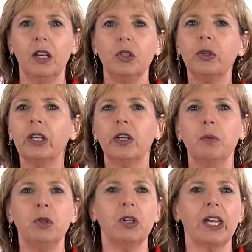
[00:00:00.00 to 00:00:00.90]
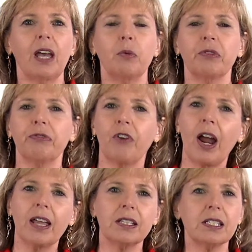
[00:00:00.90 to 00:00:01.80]
You can communicate with
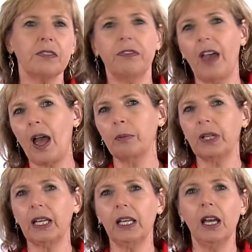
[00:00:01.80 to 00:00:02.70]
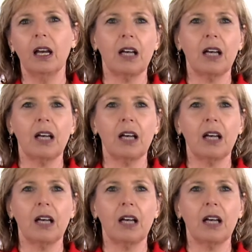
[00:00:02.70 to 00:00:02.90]
friends, family,